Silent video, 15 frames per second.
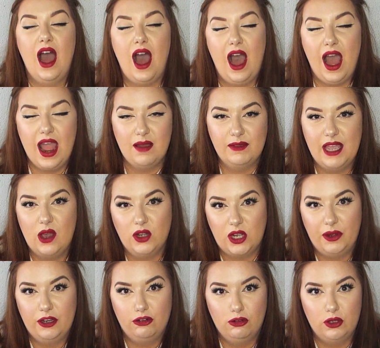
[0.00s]
I am now
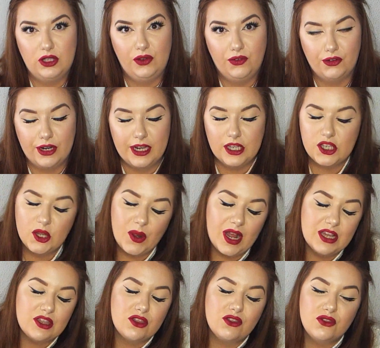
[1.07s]
going cruelty free, so
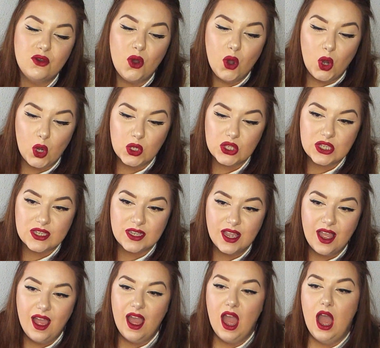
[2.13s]
I thought
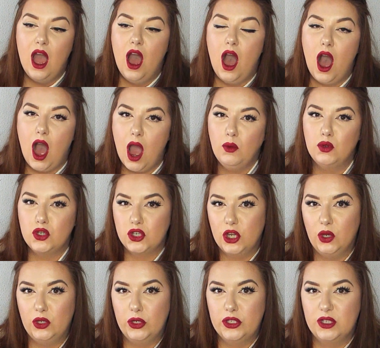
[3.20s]
I will
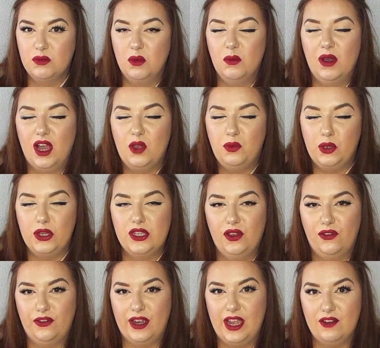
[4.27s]
show you some of my beauty
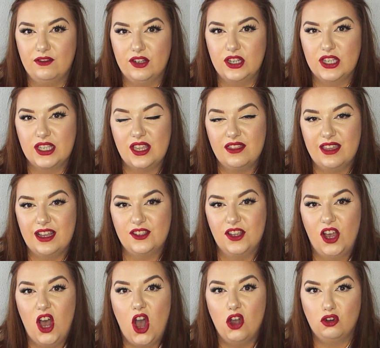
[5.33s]
favourites that
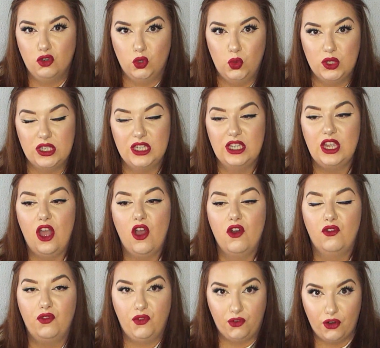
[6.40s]
are cruelty
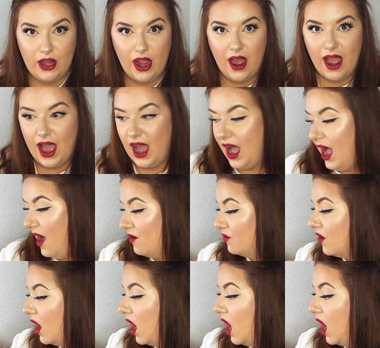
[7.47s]
free. I have